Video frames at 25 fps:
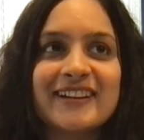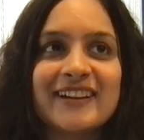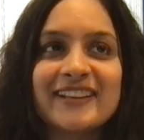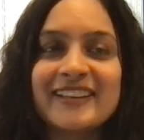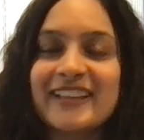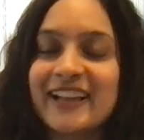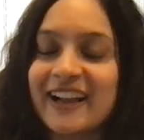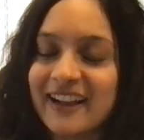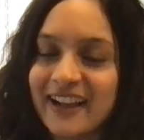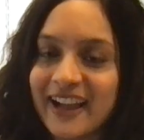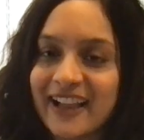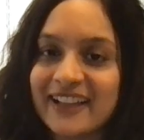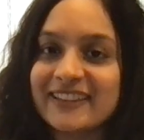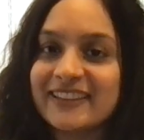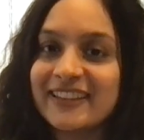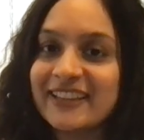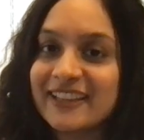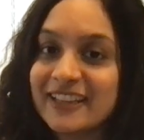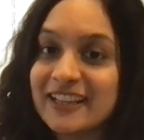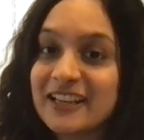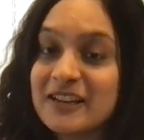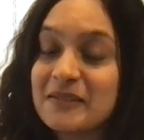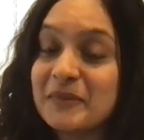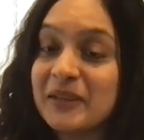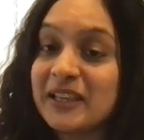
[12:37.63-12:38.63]
yeah, I think
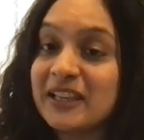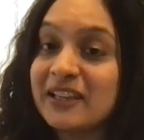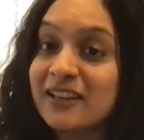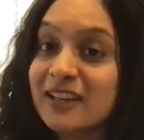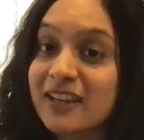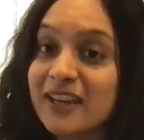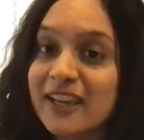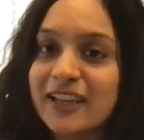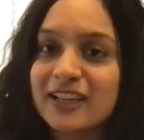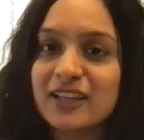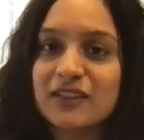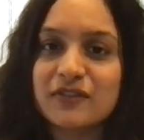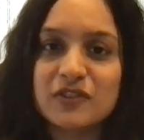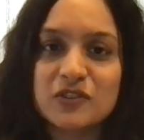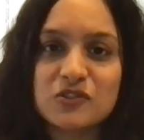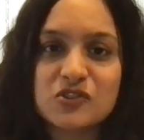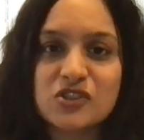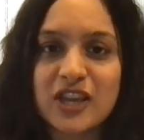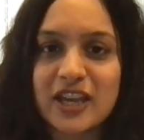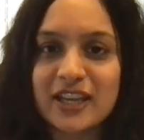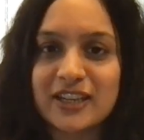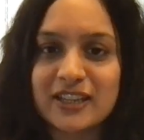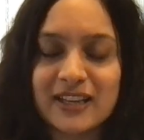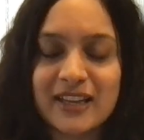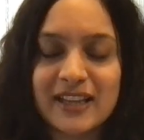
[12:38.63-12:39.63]
it'll be great if you
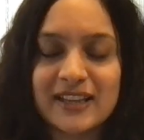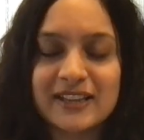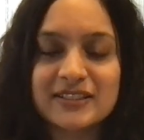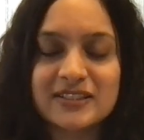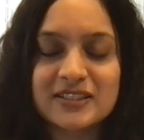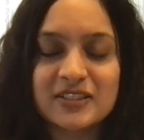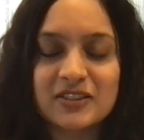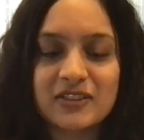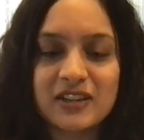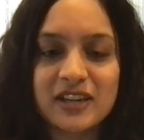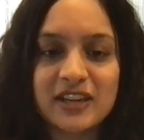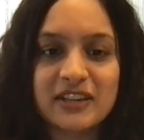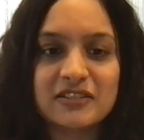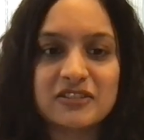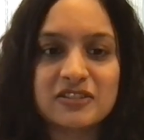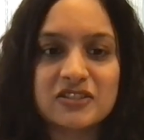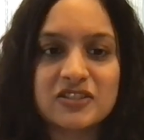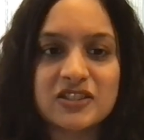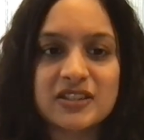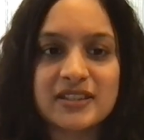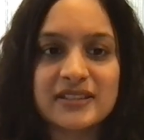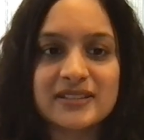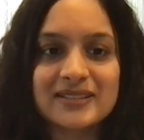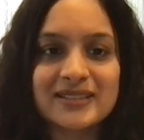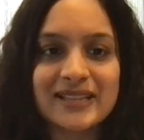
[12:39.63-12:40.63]
channelize your
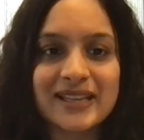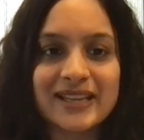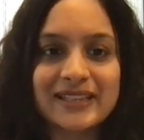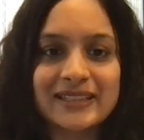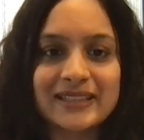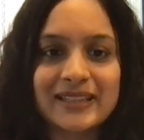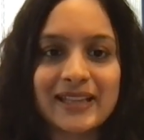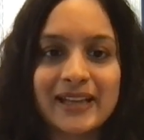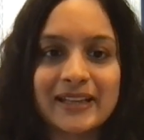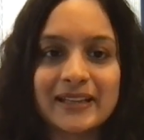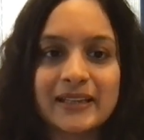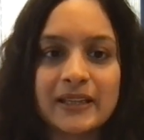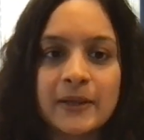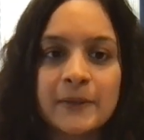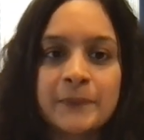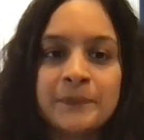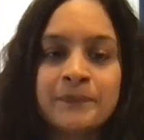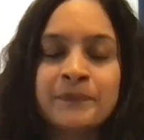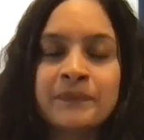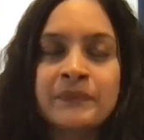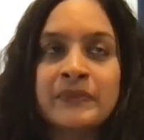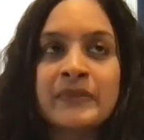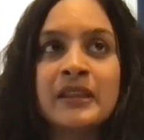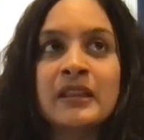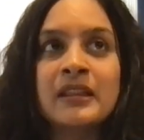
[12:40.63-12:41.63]
energies like that.
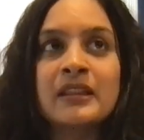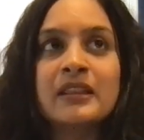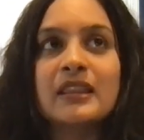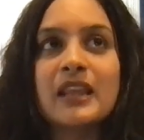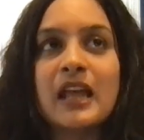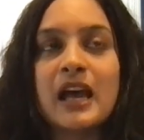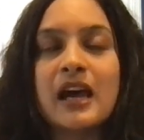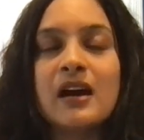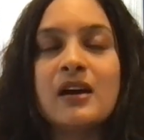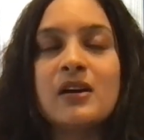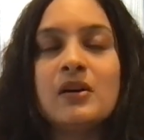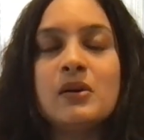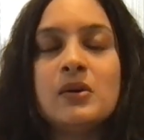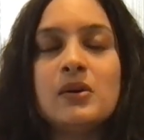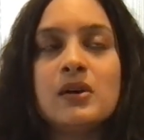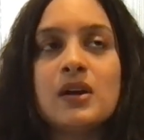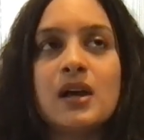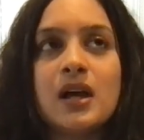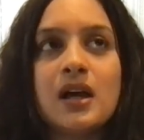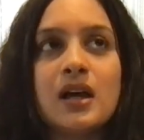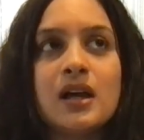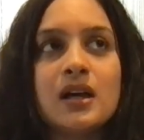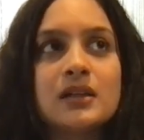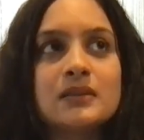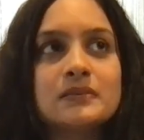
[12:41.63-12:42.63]

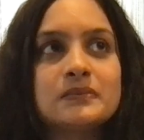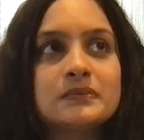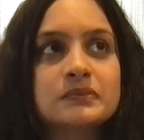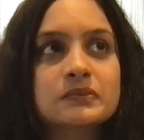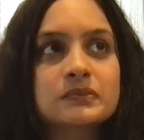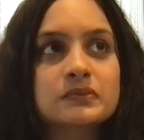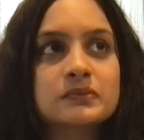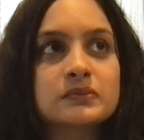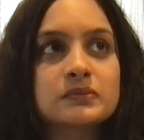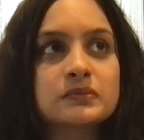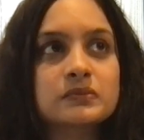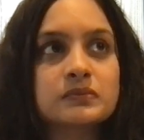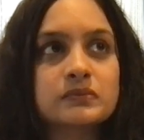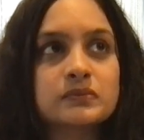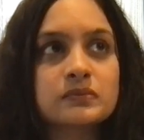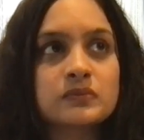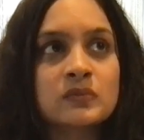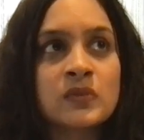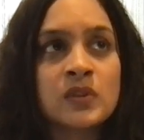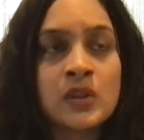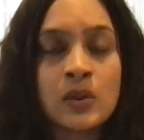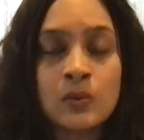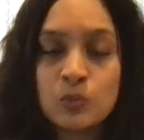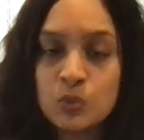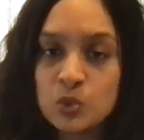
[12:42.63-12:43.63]
Now,
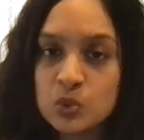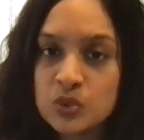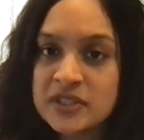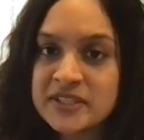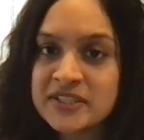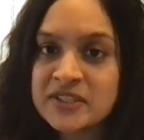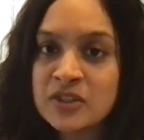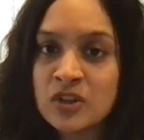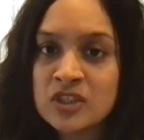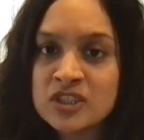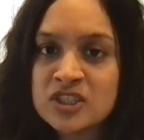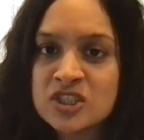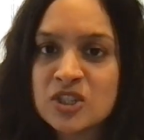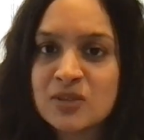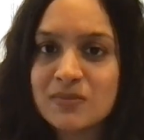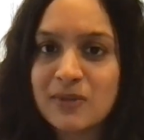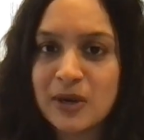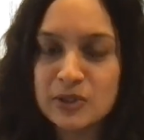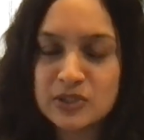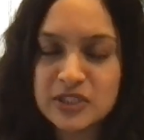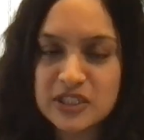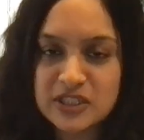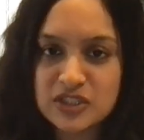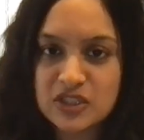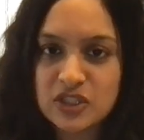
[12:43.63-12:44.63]
moon is also
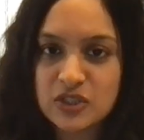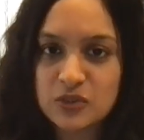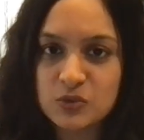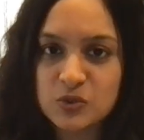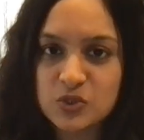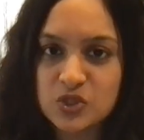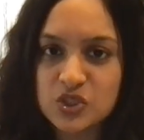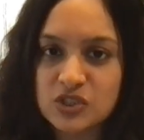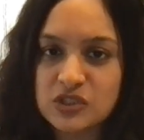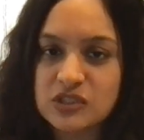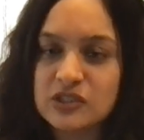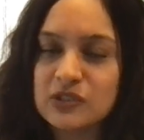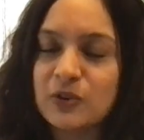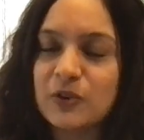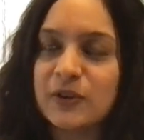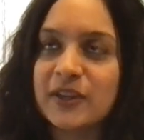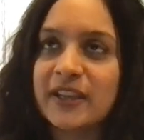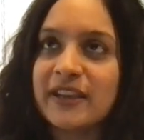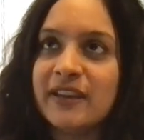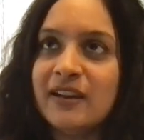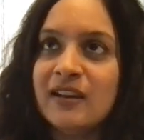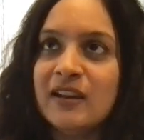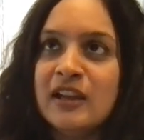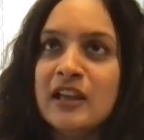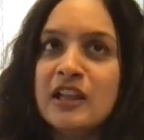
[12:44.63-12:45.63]
about intuition.
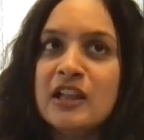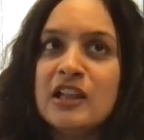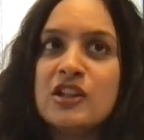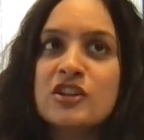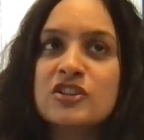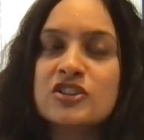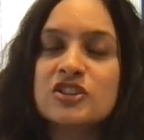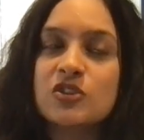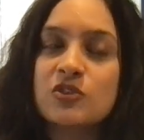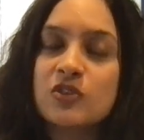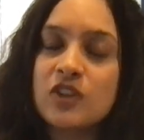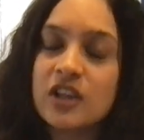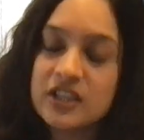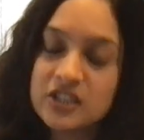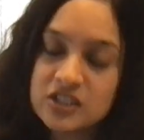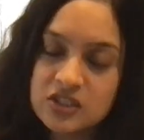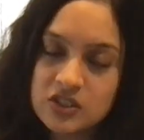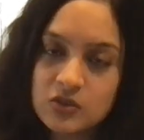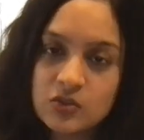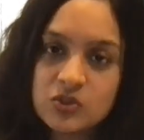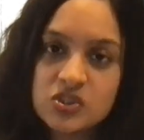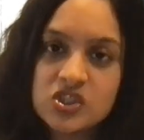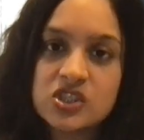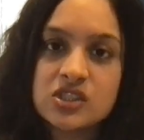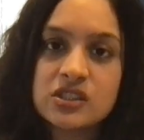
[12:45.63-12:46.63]
Okay, so your
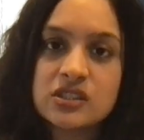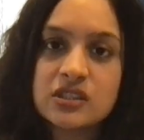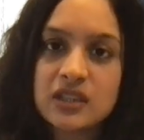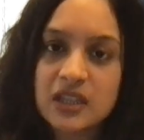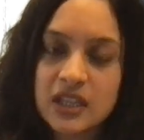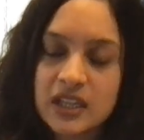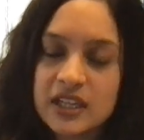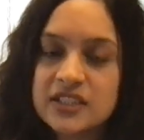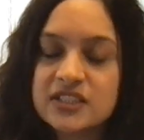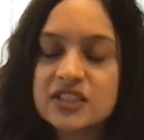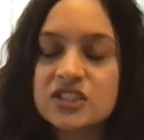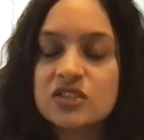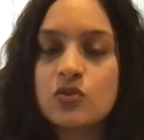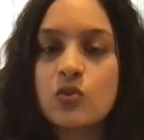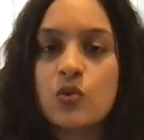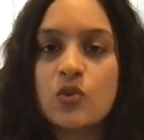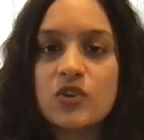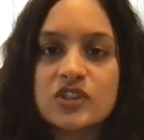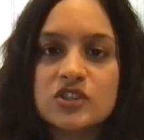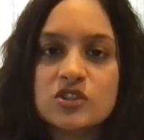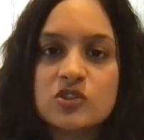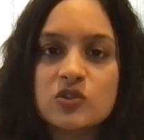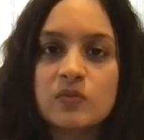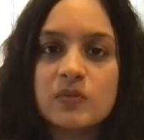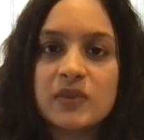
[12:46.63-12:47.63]
intuition is
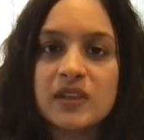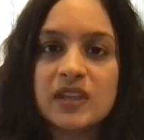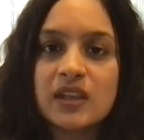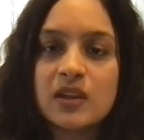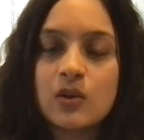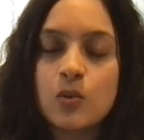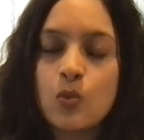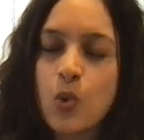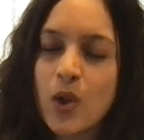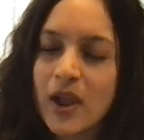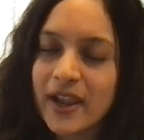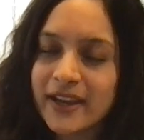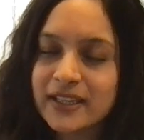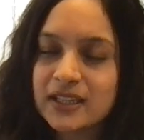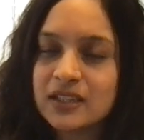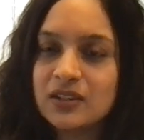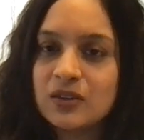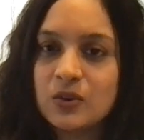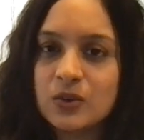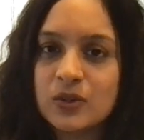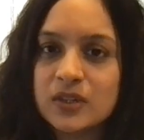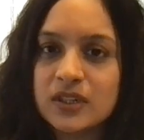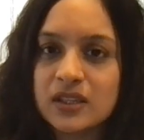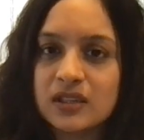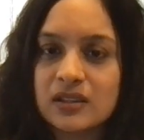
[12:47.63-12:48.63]
going to be quite
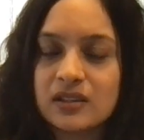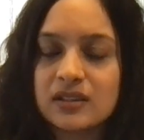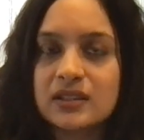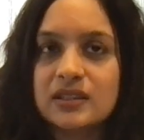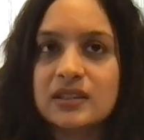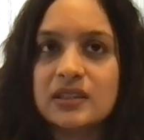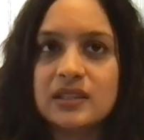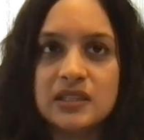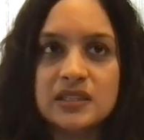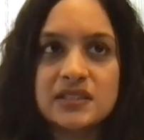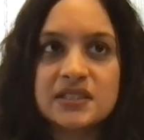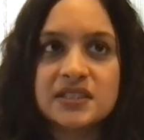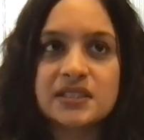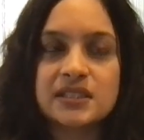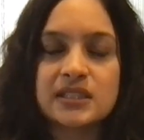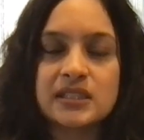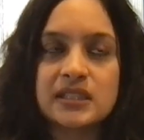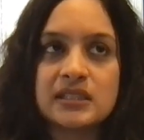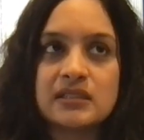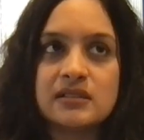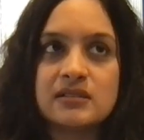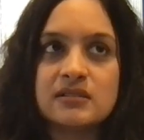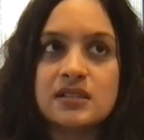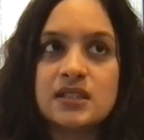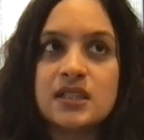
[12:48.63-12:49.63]
good this
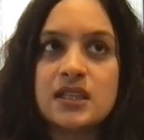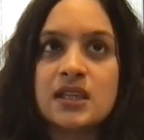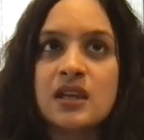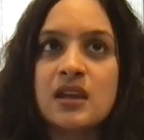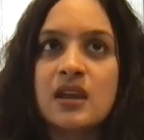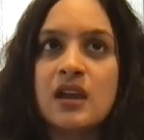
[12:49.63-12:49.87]
year,